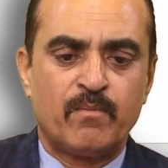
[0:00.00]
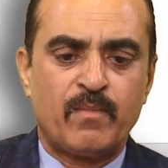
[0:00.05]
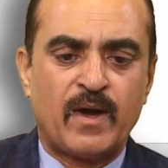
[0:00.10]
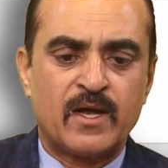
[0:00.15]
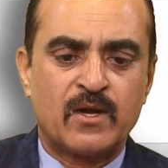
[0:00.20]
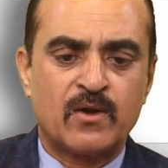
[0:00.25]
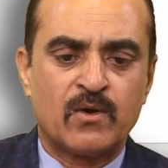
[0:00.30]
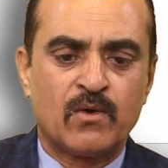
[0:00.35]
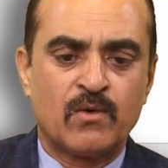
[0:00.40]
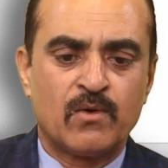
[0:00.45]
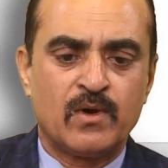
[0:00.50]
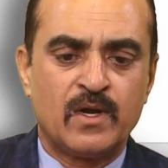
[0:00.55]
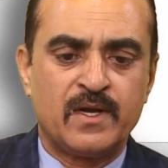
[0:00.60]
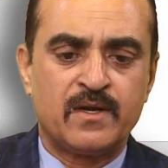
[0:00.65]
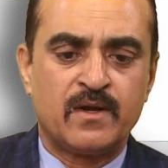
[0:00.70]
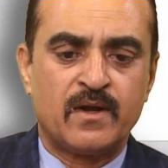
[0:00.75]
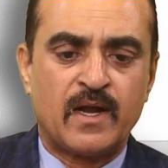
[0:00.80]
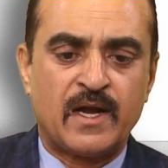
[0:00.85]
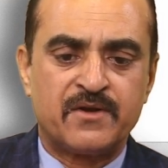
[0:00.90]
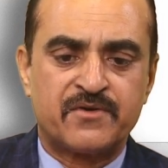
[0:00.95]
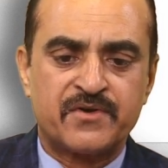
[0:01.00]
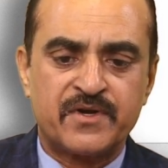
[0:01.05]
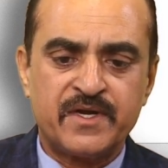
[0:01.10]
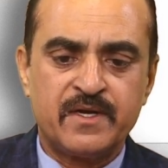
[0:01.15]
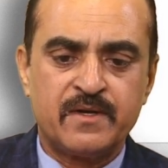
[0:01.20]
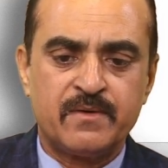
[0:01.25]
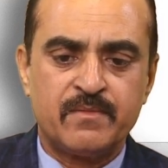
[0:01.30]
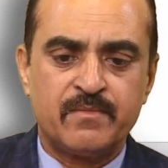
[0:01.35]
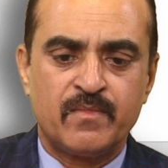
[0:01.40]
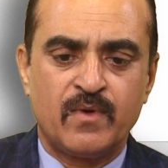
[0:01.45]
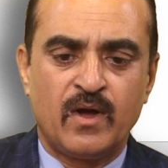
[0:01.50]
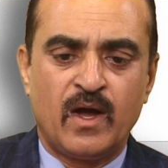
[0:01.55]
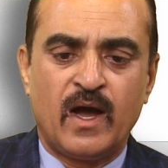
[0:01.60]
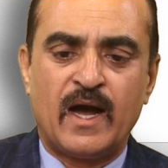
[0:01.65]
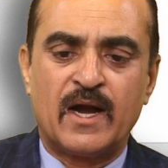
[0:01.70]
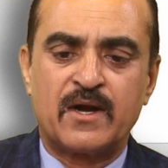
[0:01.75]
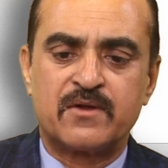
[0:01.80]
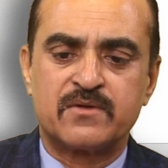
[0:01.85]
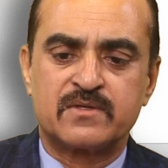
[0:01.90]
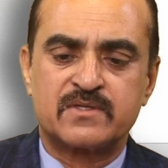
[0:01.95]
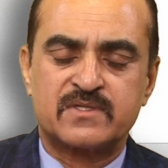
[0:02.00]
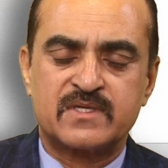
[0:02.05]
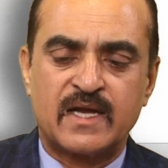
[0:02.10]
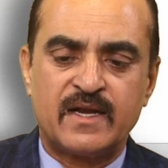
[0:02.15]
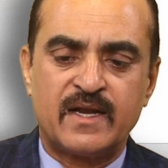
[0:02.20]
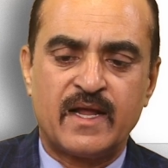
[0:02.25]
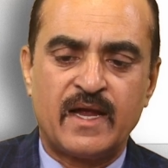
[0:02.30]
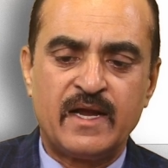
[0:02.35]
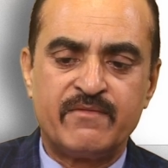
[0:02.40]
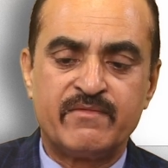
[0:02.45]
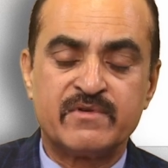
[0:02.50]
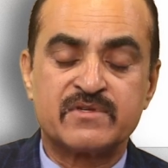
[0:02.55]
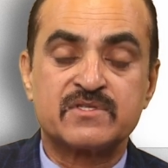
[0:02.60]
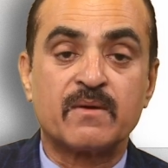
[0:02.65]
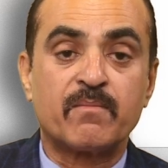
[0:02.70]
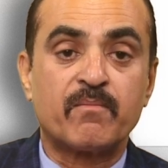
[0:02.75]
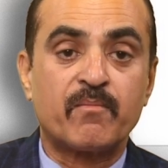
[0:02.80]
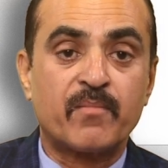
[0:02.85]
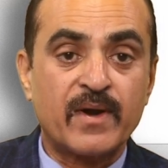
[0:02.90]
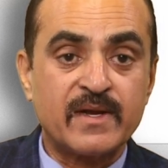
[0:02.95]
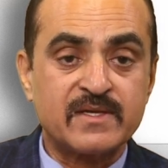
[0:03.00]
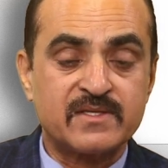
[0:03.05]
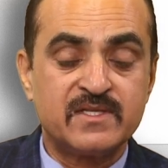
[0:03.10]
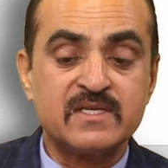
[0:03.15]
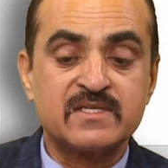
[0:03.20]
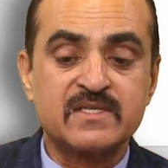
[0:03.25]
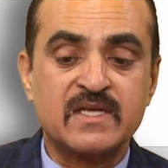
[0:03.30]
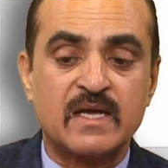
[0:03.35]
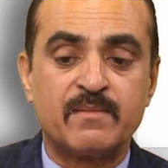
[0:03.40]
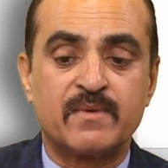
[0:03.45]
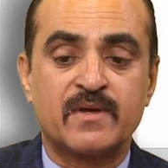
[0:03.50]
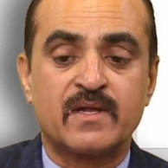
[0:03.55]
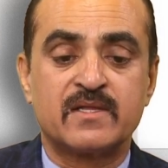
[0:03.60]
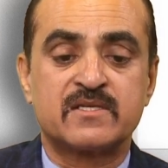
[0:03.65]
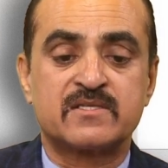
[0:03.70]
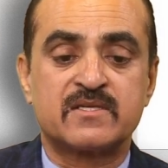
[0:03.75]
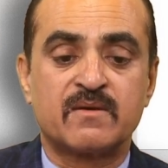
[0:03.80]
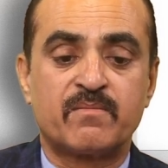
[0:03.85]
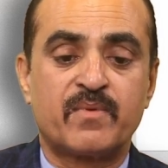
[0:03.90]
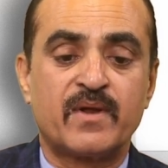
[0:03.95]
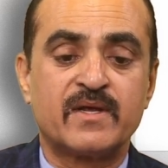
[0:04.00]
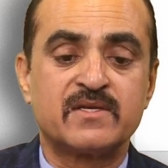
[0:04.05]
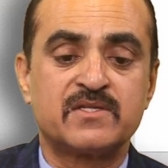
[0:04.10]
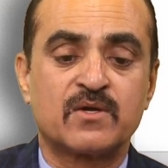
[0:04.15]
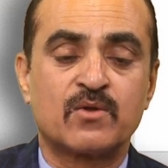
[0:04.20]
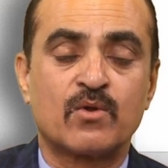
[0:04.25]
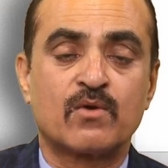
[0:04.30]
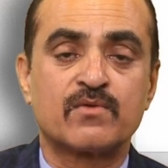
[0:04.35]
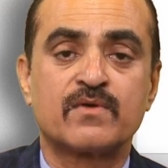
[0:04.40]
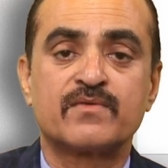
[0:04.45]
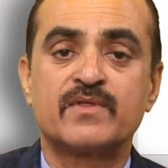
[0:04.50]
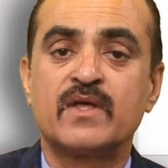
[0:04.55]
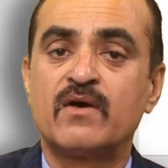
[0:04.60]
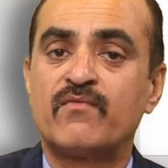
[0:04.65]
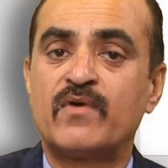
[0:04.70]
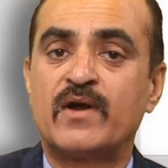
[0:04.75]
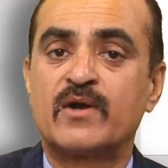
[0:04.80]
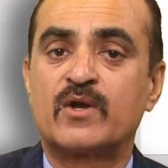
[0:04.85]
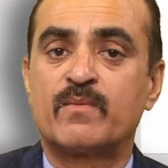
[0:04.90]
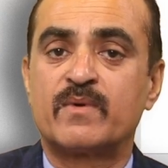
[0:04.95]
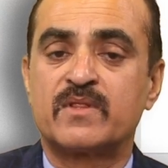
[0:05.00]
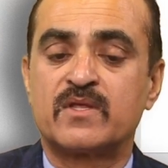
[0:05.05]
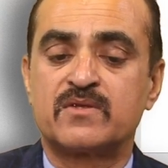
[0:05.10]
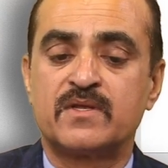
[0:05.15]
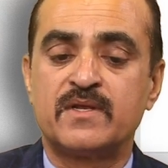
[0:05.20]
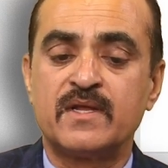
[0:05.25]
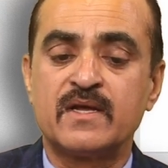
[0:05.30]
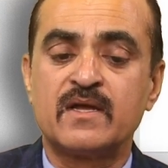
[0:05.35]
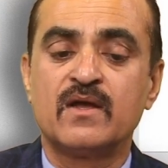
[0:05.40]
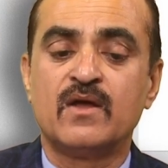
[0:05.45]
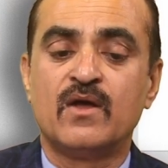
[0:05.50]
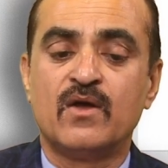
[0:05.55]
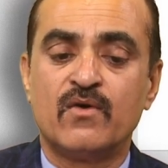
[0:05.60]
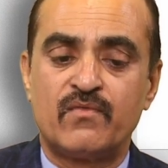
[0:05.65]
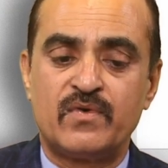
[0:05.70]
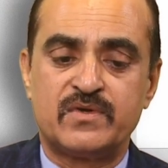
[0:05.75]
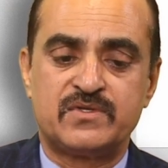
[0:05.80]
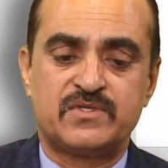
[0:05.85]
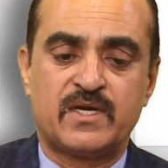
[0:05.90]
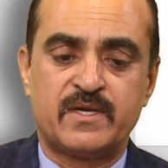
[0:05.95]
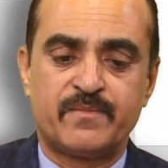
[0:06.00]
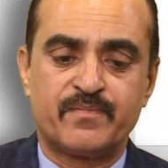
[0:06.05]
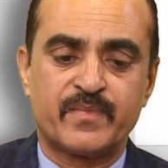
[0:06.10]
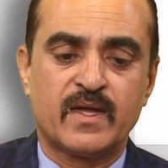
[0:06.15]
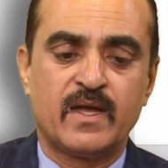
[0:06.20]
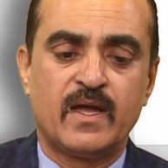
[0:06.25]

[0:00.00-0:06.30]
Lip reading: pyrrolene nitrine, hydrogen cyanide, which suppress these chemicals, they suppress the growth of the phytopathogenic fungi.